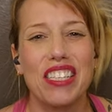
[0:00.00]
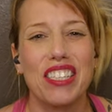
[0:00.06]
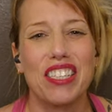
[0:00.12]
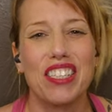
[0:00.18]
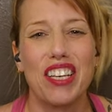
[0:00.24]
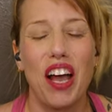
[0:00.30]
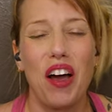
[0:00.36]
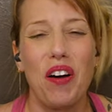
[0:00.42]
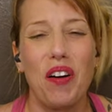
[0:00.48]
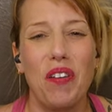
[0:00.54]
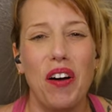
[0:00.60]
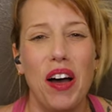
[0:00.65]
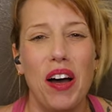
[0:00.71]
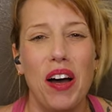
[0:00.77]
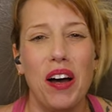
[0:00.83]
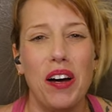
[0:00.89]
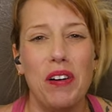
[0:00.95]
So
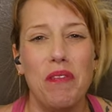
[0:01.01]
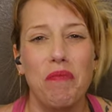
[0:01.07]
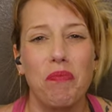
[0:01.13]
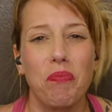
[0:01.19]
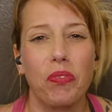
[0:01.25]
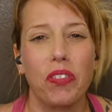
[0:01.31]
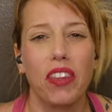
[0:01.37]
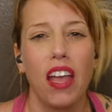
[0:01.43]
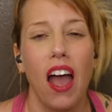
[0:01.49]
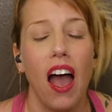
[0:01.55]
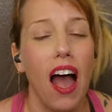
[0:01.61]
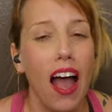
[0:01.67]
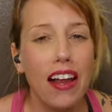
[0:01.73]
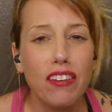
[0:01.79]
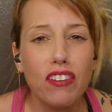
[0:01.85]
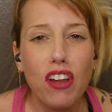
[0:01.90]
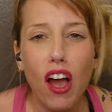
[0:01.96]
um,
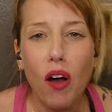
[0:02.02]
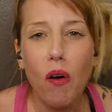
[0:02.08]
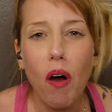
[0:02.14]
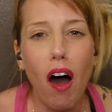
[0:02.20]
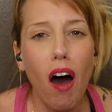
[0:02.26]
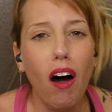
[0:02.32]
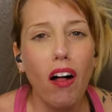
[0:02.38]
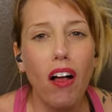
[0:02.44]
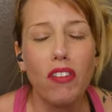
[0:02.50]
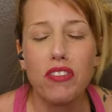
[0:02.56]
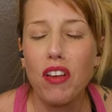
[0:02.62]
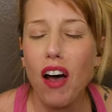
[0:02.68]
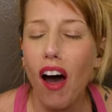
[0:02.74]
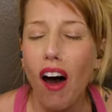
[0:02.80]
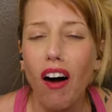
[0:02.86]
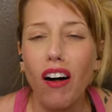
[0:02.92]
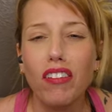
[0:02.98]
I know all,
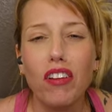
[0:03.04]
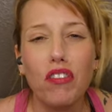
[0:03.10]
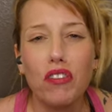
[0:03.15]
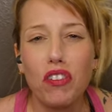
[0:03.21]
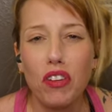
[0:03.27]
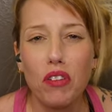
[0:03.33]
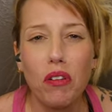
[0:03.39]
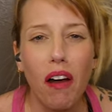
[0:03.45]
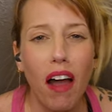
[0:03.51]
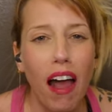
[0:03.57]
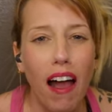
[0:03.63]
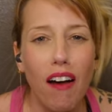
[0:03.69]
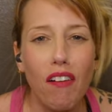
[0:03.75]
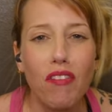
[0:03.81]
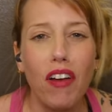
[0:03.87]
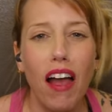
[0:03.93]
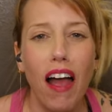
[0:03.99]
all of you
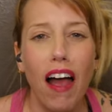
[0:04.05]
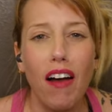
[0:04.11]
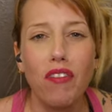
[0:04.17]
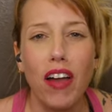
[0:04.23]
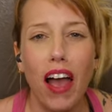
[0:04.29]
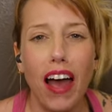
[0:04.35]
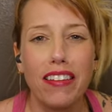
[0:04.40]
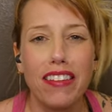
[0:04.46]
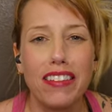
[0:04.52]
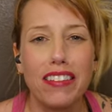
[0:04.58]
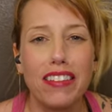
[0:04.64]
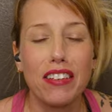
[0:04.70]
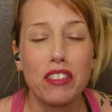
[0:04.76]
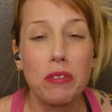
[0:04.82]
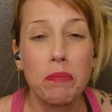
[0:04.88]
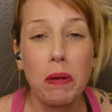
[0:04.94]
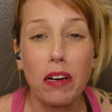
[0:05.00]
have, have had
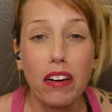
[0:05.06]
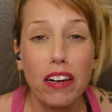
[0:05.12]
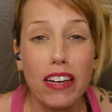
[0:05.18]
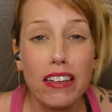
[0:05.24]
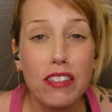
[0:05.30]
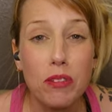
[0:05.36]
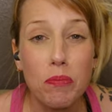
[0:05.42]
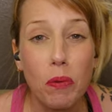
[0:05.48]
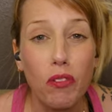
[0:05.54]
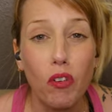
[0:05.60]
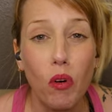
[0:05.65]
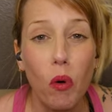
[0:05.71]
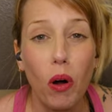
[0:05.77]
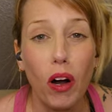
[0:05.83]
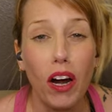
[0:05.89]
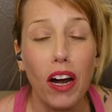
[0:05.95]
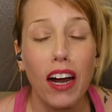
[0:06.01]
experience
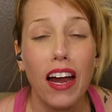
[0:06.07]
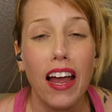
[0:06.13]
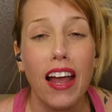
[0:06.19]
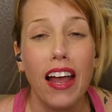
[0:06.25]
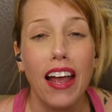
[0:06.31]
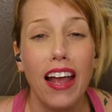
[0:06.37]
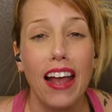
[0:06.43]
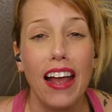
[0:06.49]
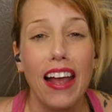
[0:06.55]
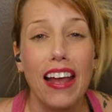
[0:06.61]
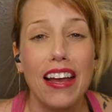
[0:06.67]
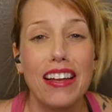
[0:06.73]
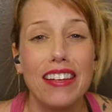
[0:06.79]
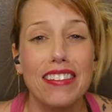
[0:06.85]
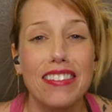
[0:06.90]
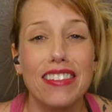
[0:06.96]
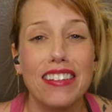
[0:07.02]
before
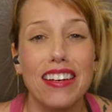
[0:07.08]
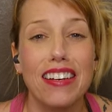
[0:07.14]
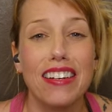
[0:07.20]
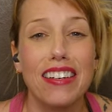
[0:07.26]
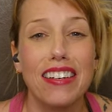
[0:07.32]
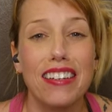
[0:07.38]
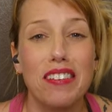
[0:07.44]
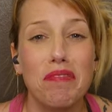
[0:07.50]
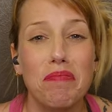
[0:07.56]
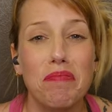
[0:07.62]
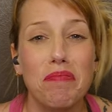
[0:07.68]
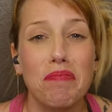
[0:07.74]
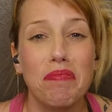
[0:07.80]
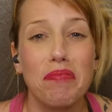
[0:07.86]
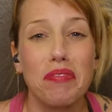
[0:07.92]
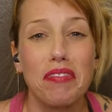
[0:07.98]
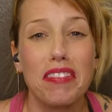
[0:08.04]
and um,
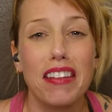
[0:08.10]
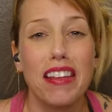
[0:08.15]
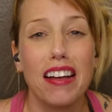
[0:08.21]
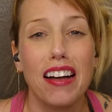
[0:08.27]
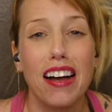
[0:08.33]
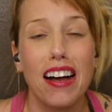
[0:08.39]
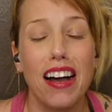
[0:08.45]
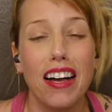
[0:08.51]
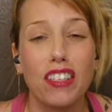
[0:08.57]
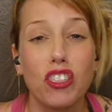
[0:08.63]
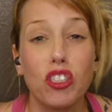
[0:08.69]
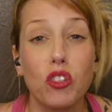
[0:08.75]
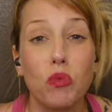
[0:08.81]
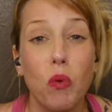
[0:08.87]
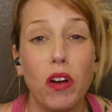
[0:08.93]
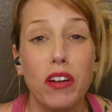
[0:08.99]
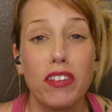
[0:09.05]
I
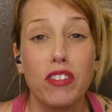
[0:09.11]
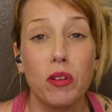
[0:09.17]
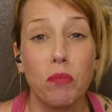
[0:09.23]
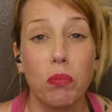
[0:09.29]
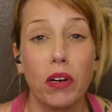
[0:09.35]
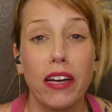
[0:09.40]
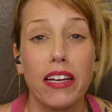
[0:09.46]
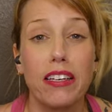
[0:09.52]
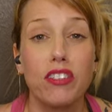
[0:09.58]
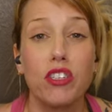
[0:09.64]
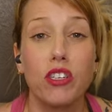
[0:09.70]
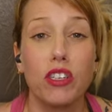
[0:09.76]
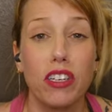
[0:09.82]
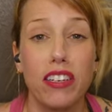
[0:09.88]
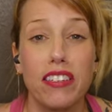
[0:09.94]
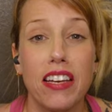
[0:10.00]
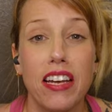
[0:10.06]
just wanted to bring it to
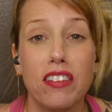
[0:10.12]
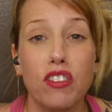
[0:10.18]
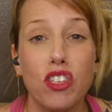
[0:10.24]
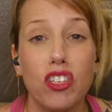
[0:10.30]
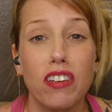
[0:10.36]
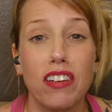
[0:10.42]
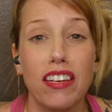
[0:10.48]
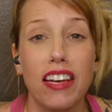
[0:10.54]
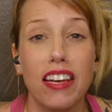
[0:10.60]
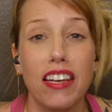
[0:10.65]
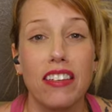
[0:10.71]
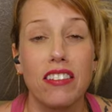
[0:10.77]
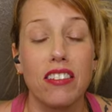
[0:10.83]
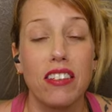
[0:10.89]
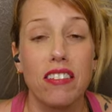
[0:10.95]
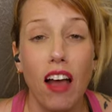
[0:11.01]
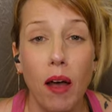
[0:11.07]
your attention
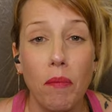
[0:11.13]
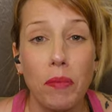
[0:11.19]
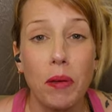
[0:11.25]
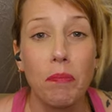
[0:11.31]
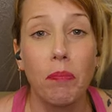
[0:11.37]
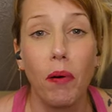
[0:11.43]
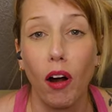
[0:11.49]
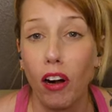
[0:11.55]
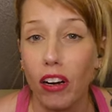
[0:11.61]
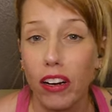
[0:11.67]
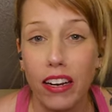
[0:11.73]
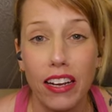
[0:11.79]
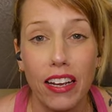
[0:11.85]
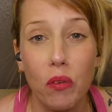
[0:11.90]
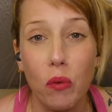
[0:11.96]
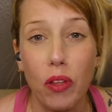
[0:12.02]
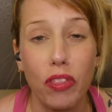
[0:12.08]
again to not be
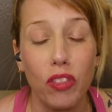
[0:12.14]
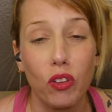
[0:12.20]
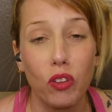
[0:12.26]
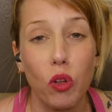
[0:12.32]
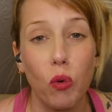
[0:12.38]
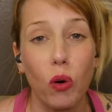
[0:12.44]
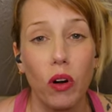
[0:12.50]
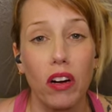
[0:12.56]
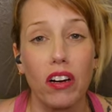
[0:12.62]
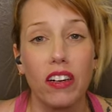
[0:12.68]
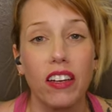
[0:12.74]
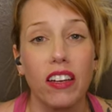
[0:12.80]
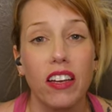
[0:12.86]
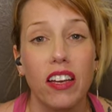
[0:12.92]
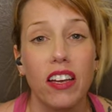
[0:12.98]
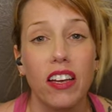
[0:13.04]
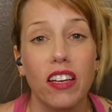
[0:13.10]
bargaining with the
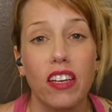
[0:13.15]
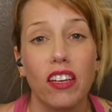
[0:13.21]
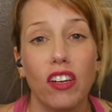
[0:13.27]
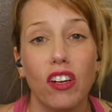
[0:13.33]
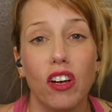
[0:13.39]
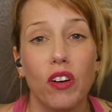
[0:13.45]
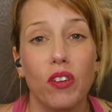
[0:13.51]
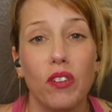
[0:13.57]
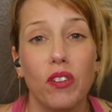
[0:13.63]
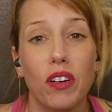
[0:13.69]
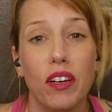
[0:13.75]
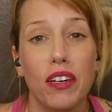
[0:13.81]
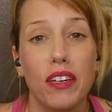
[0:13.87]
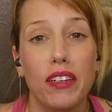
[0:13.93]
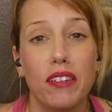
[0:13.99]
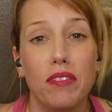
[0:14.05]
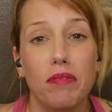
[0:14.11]
Lord, you know,
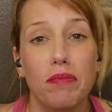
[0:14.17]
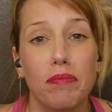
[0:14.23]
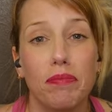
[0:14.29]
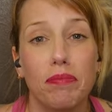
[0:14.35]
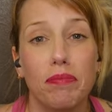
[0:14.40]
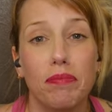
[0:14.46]
um,